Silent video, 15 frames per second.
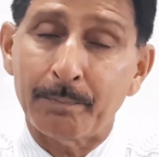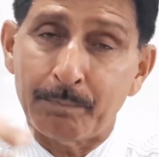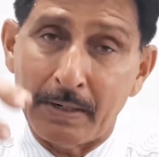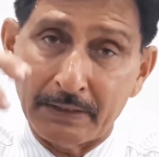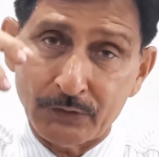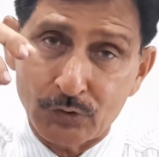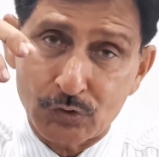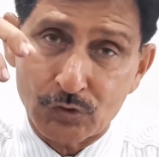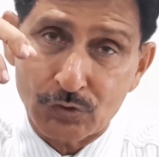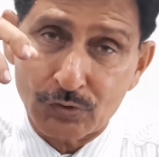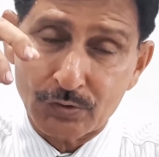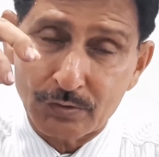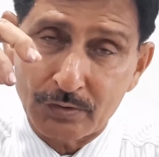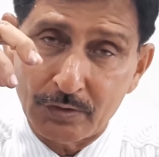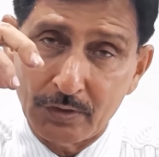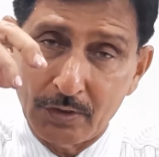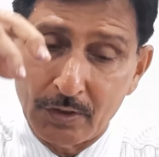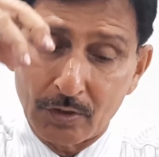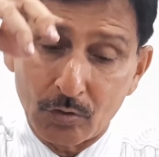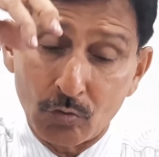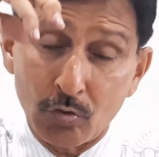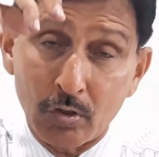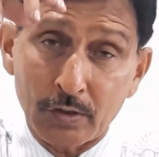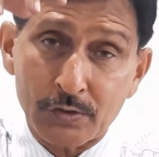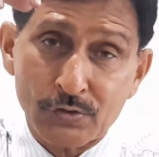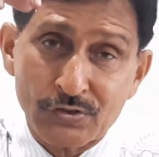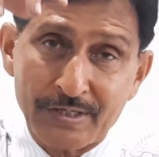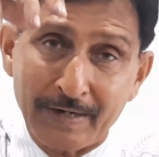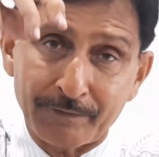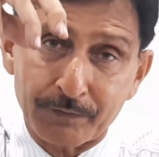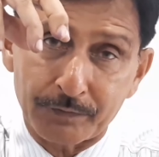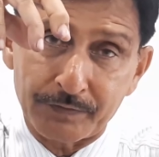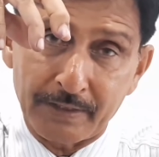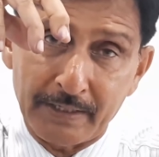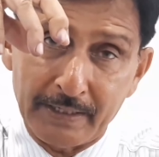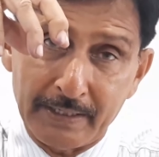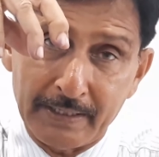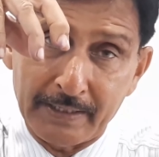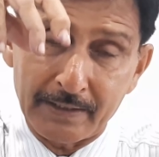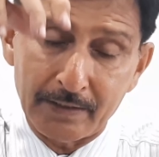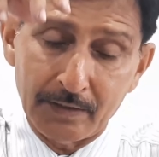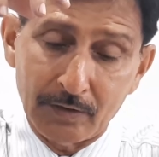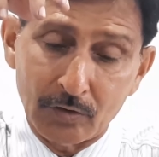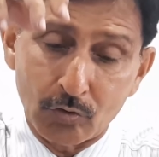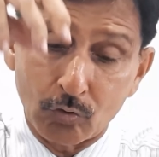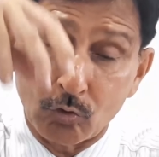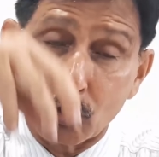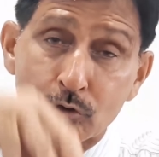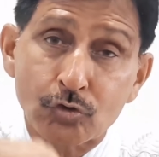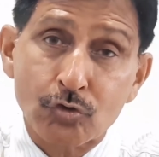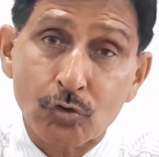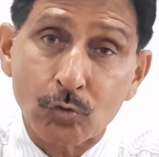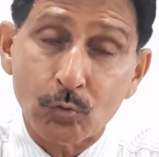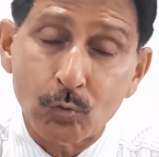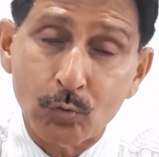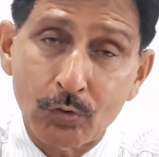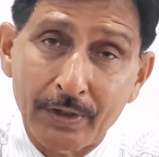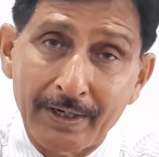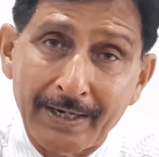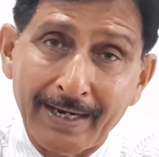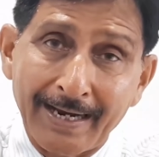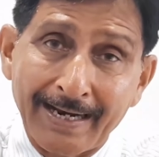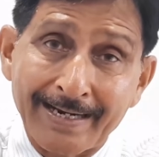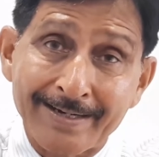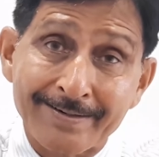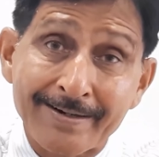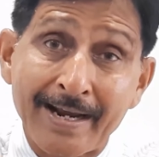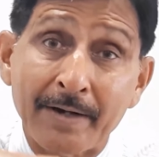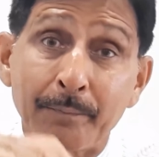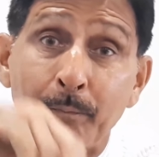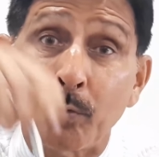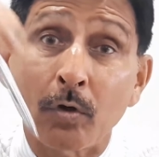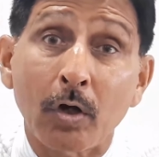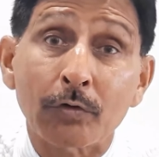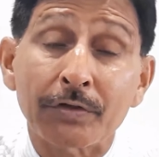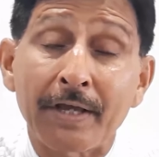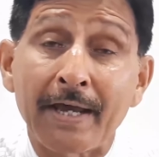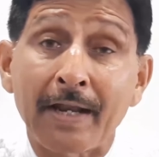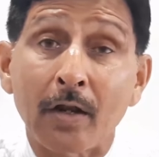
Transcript: punch, go along the shaft of the hair, go through and try and pull out the hair